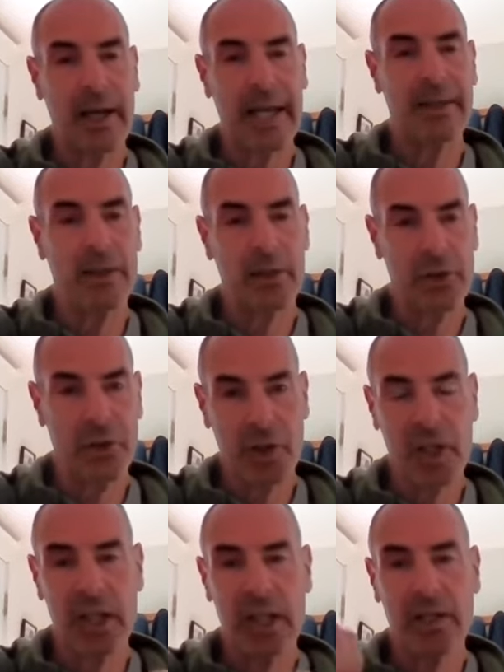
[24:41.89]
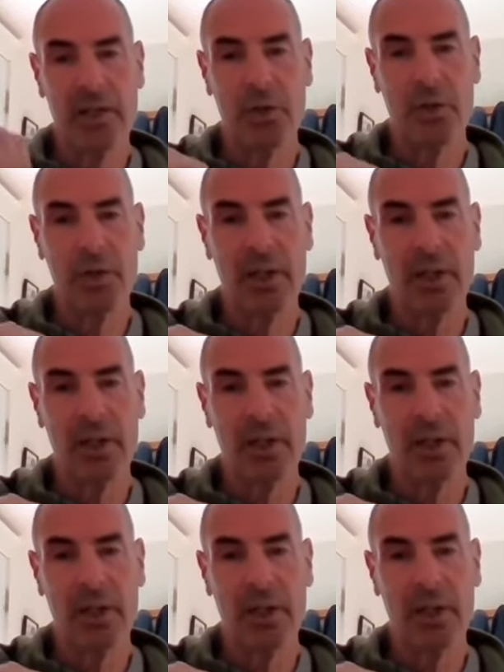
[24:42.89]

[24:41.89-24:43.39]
and the chi, so